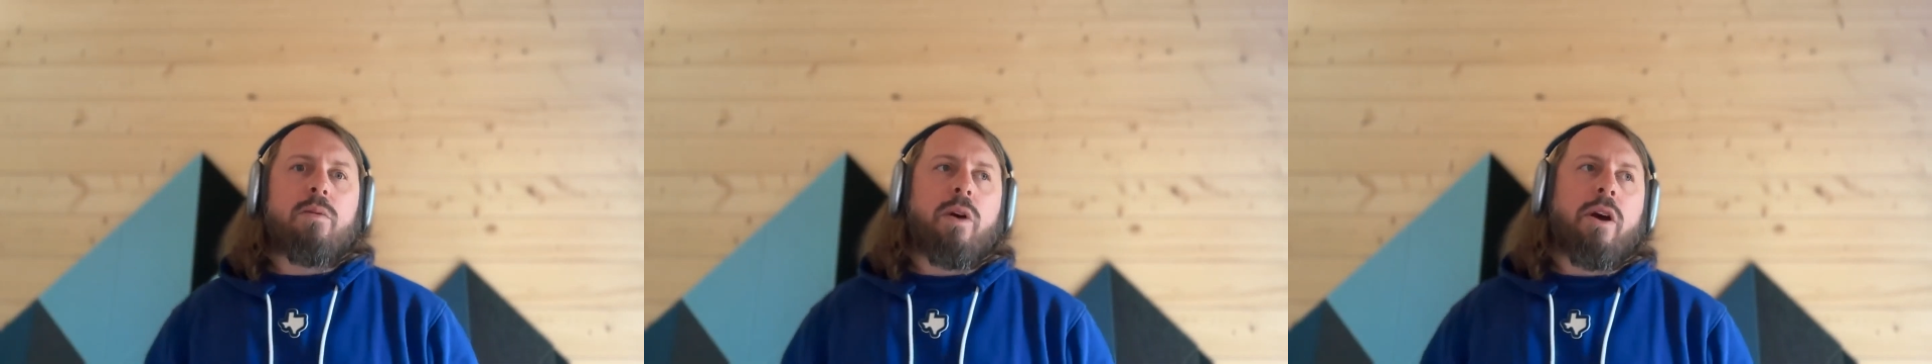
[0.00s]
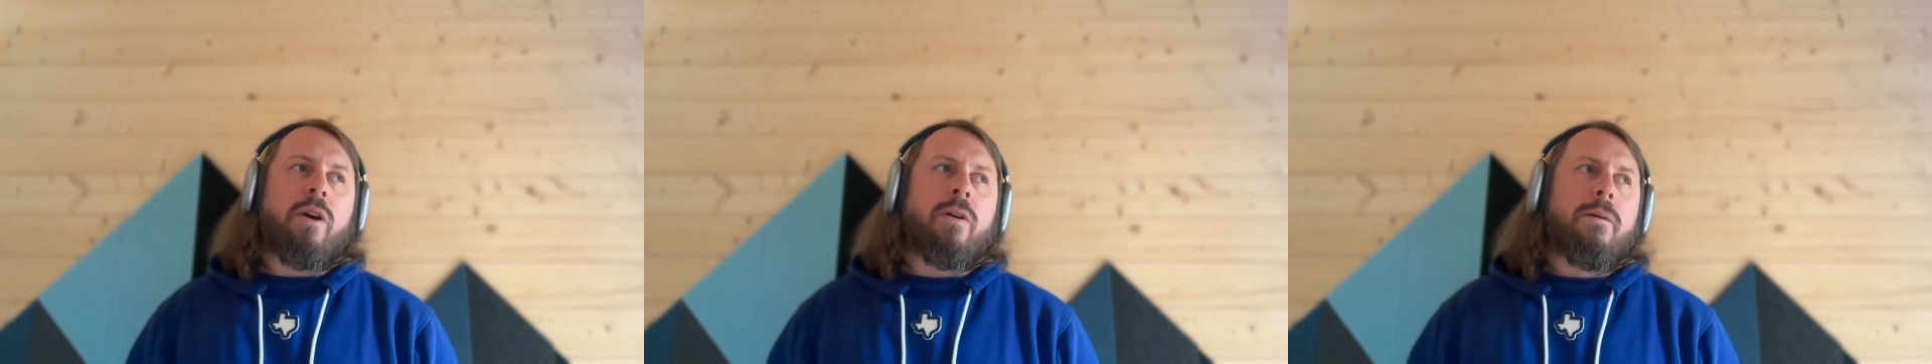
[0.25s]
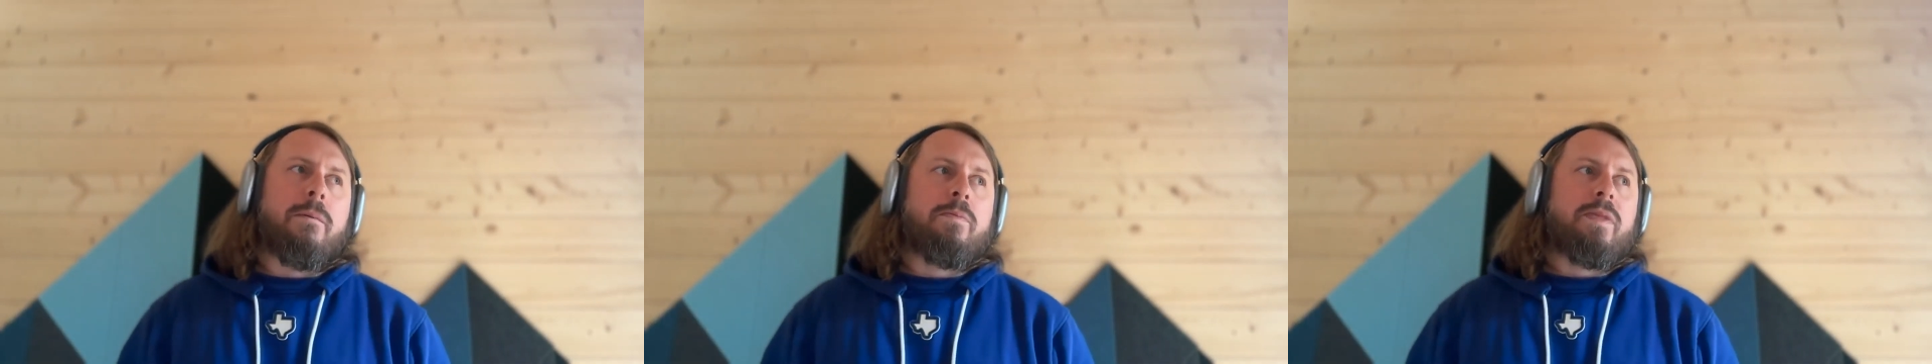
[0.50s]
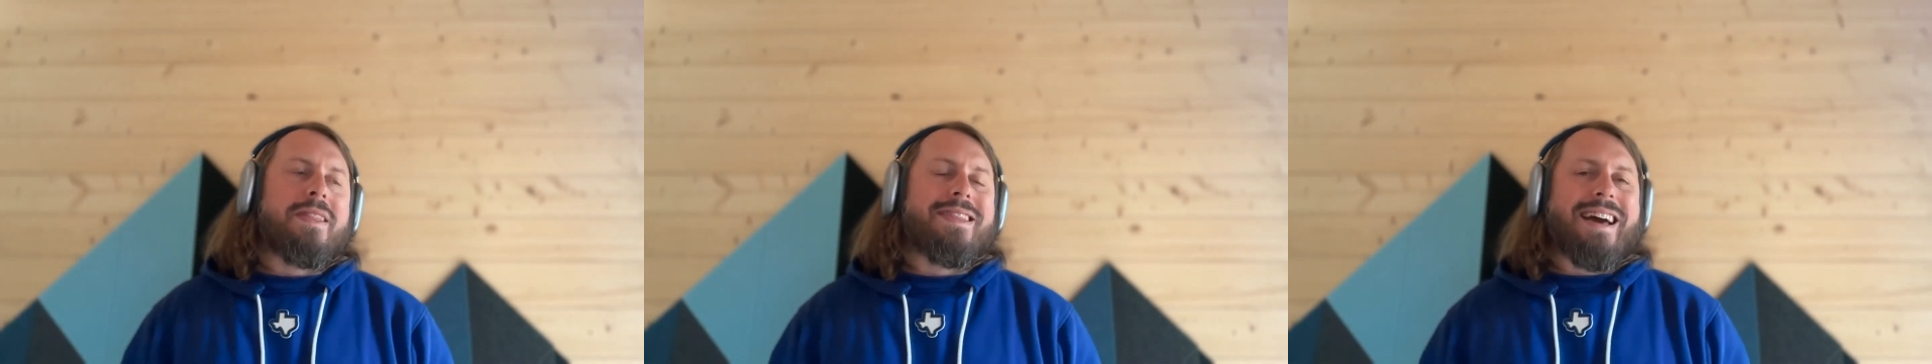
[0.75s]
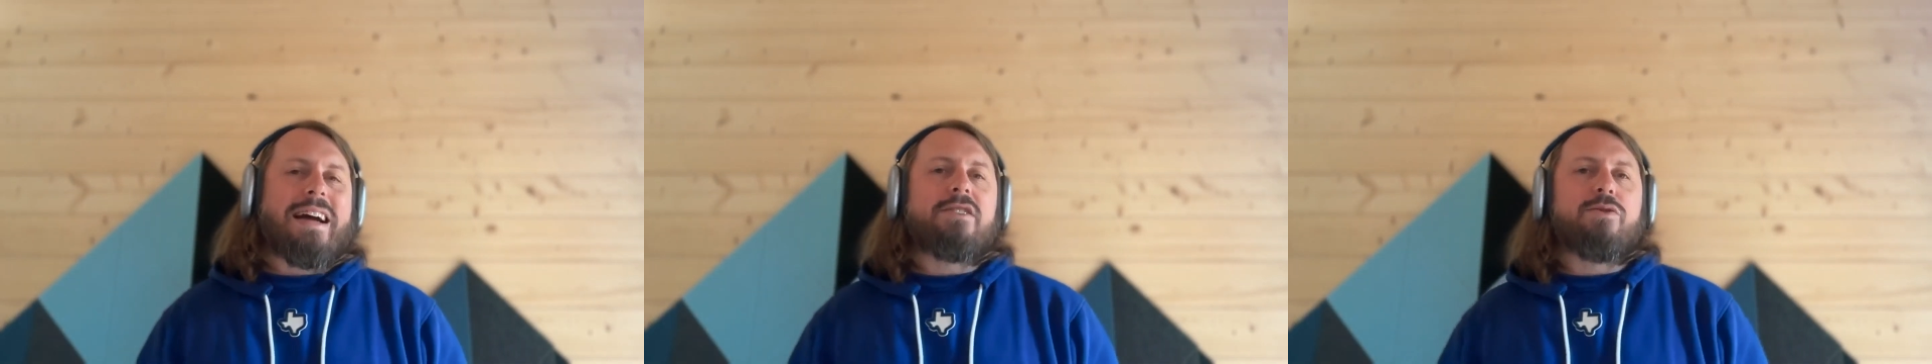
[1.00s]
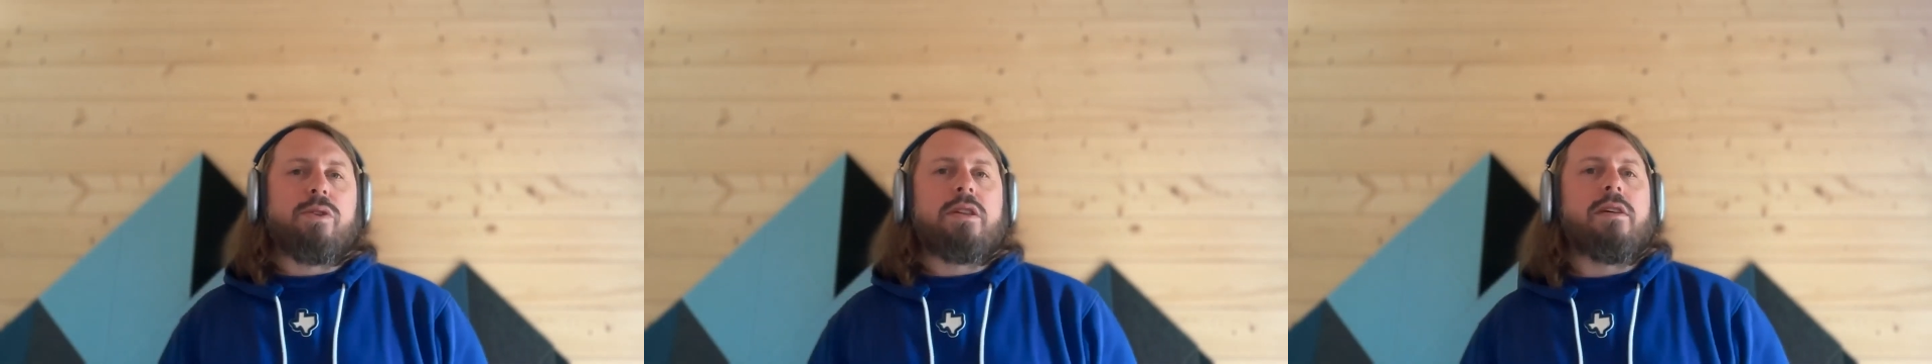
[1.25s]
where that's
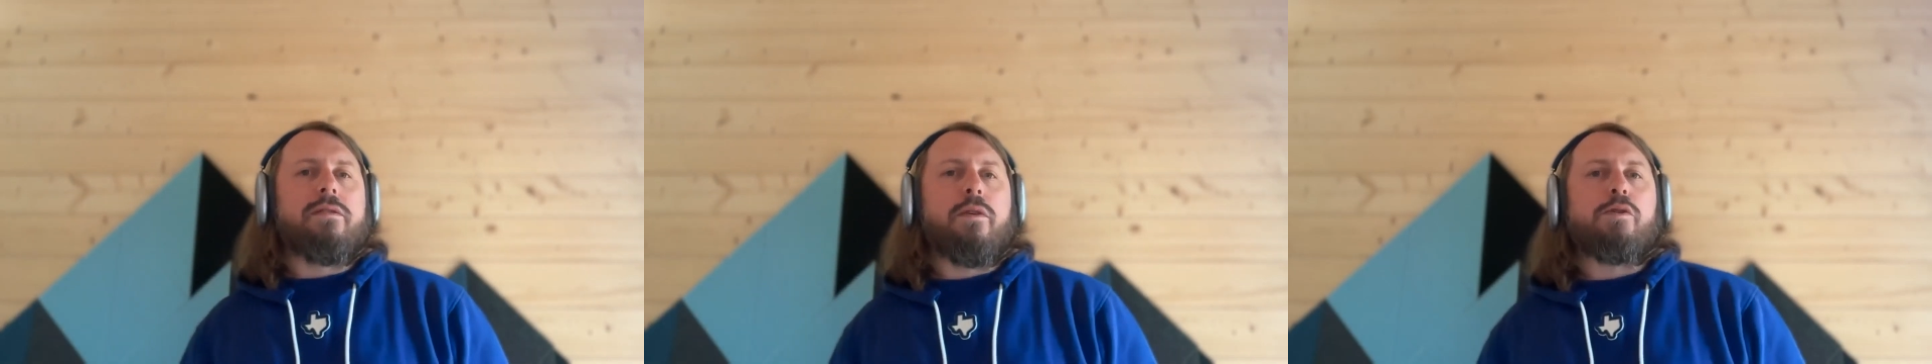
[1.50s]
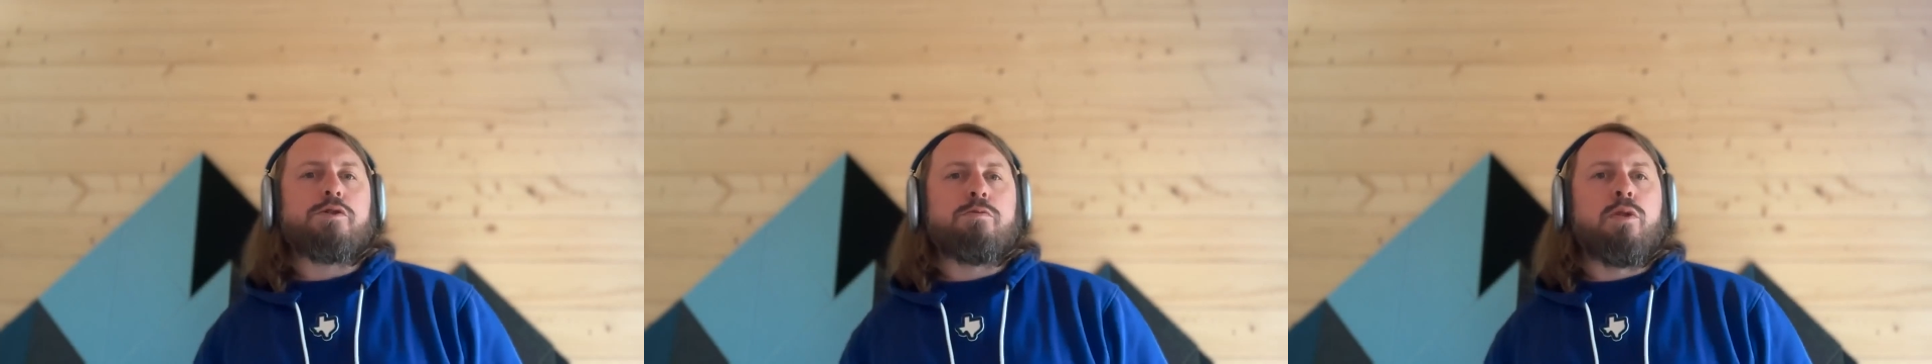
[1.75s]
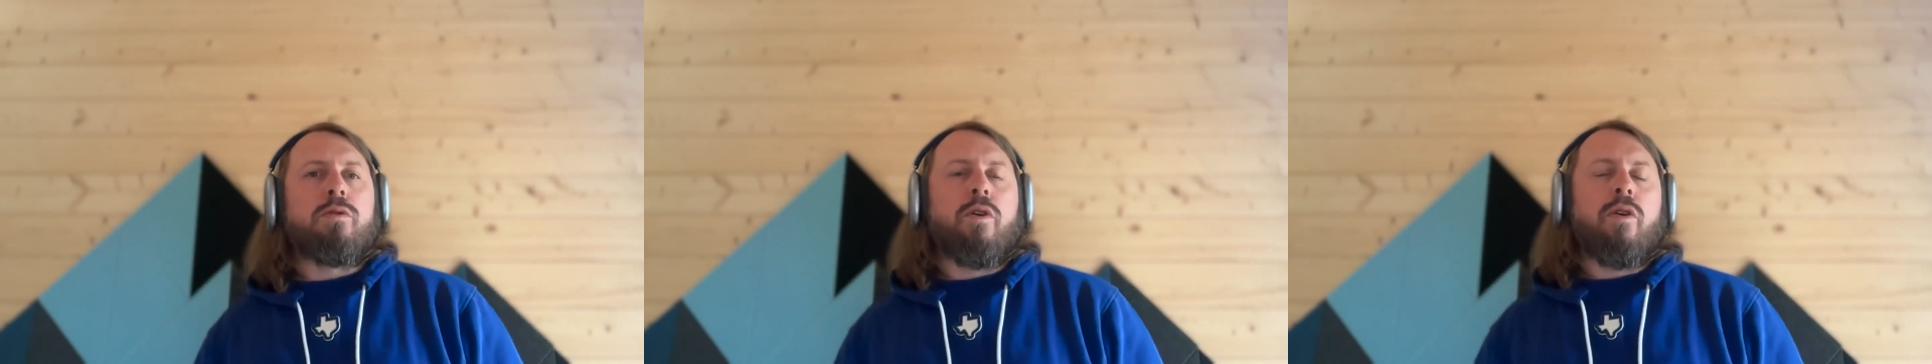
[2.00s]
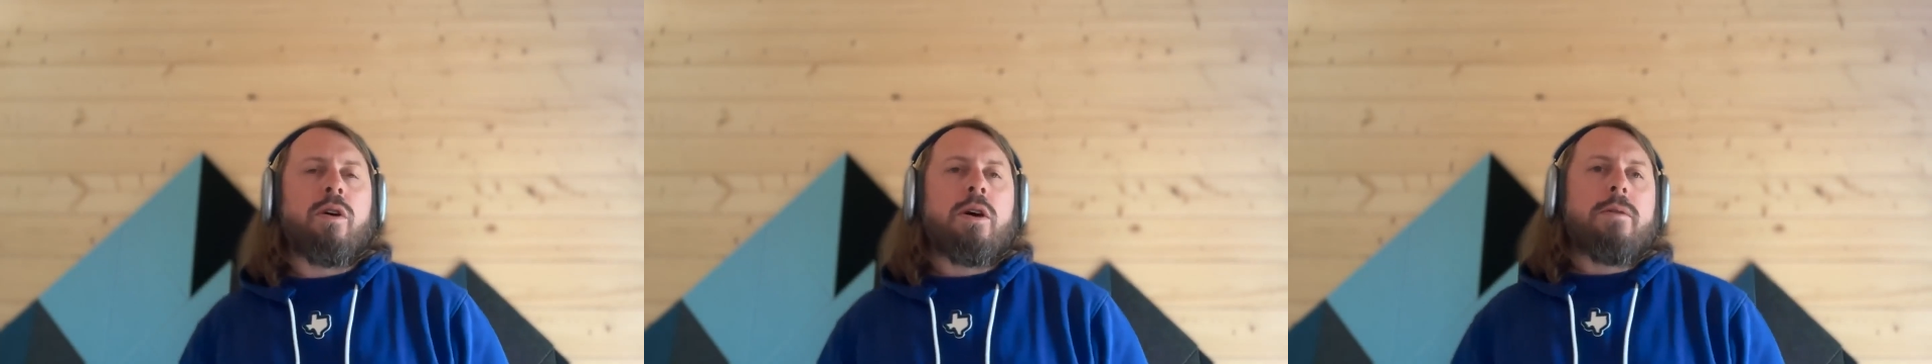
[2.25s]
really the first mover,